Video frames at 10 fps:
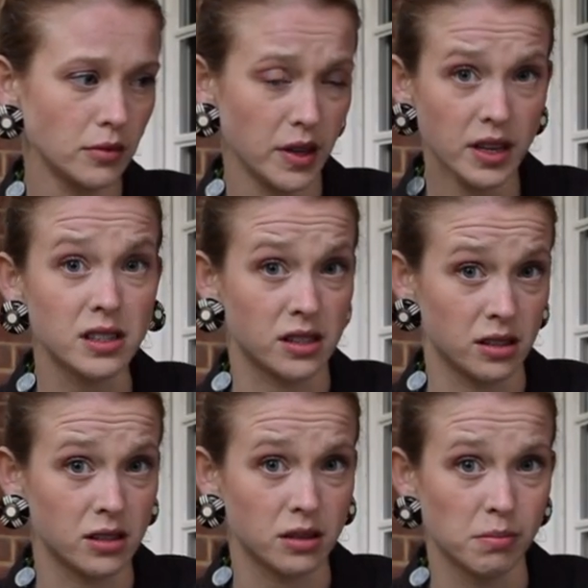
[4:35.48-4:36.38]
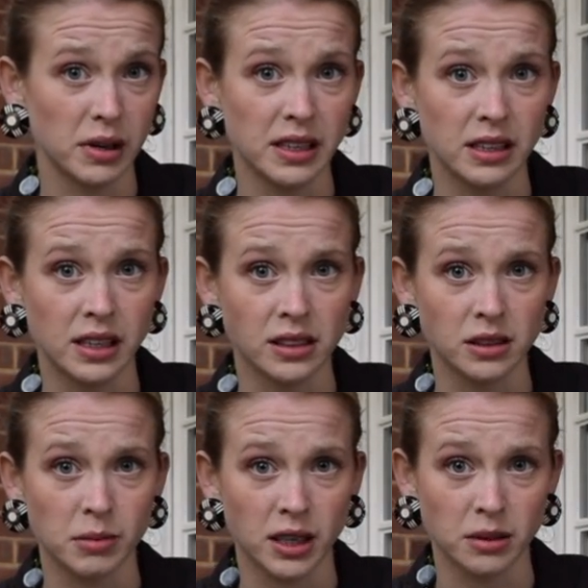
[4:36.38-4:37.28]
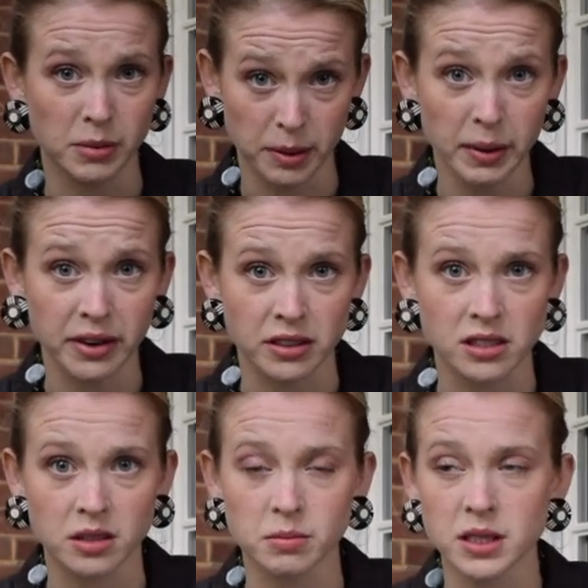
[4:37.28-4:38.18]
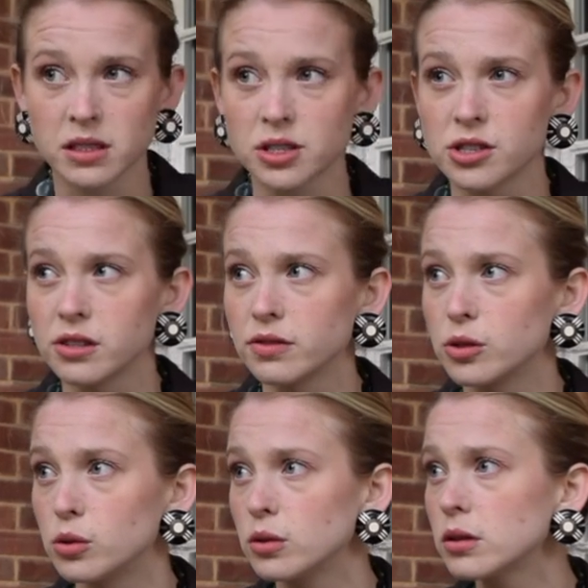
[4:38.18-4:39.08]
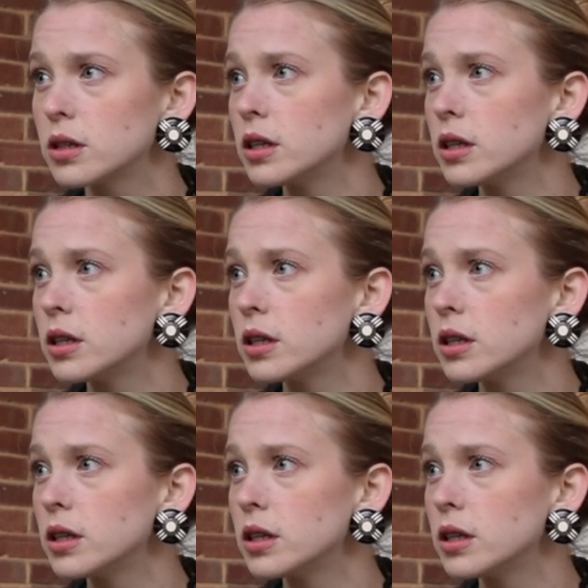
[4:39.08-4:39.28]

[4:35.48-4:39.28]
This has completely undermined my parenting position, of course.